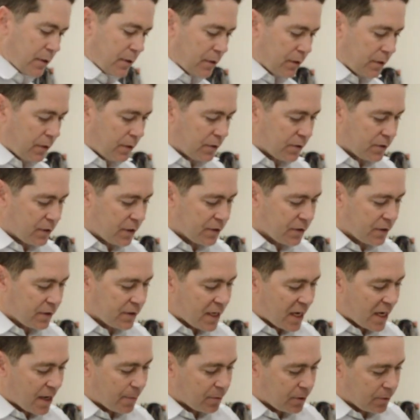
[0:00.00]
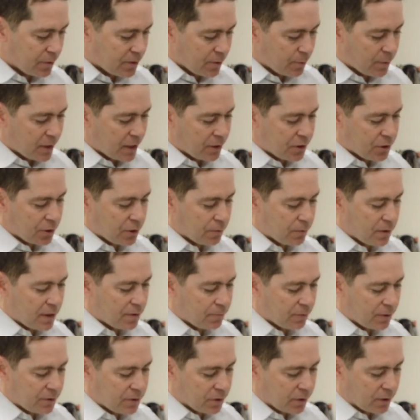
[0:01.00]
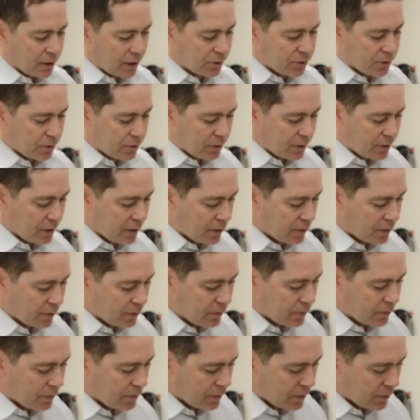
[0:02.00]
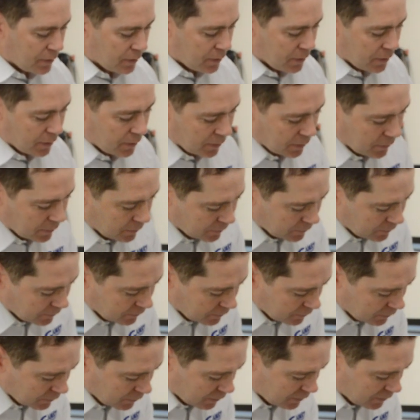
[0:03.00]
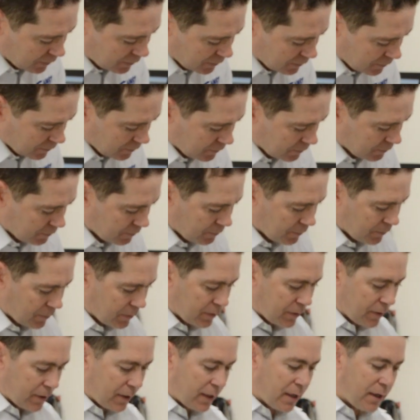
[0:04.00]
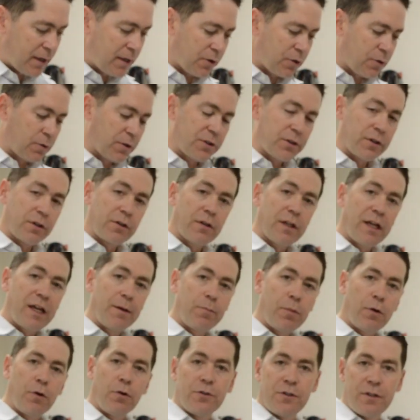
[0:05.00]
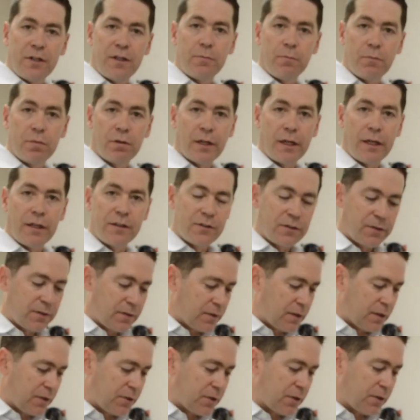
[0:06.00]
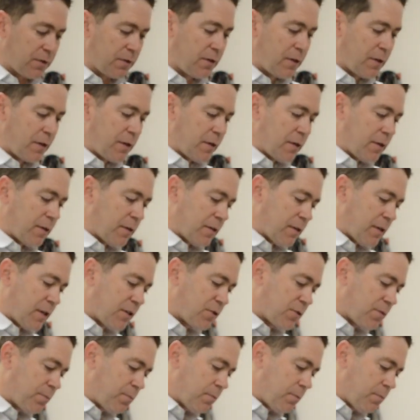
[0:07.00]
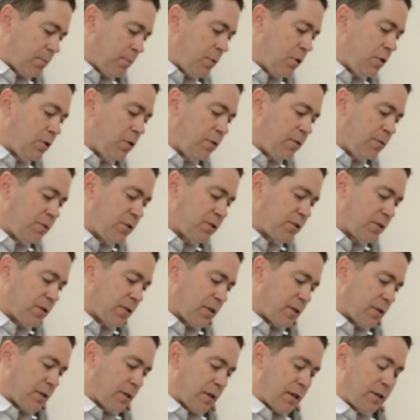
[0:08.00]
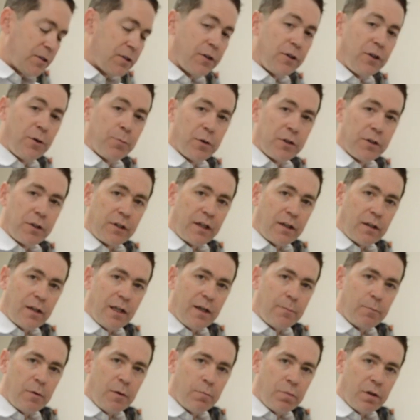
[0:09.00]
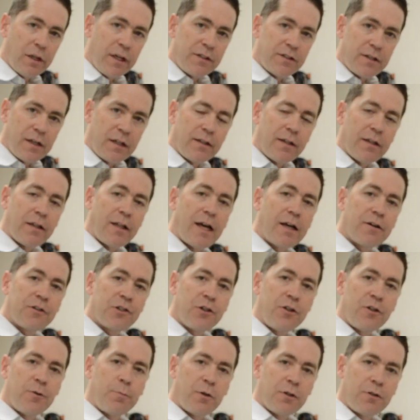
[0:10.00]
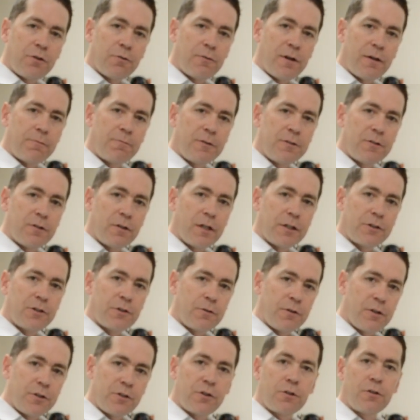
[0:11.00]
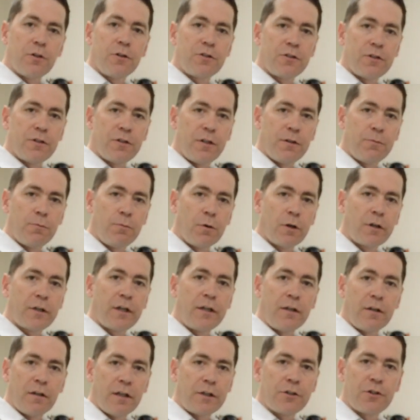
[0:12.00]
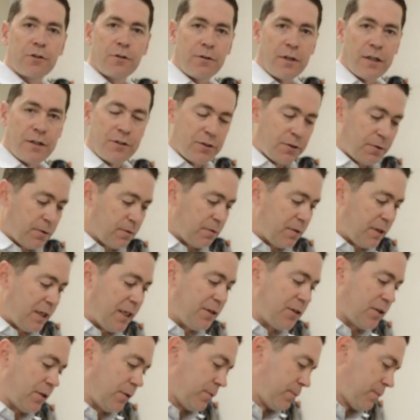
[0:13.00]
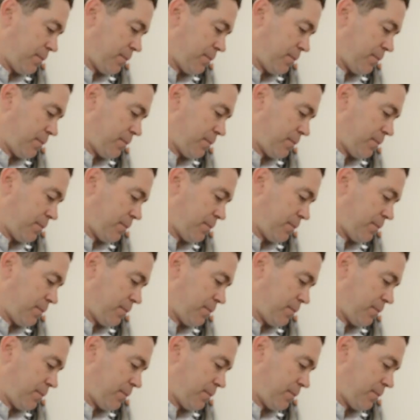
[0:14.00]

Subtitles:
use this adapter to mount your reference electrode in here, and then of course the clamp holds it in place. And so this moves until you put the clamp in place. That allows you to put the reference electrode as close to the working electrode as you need to.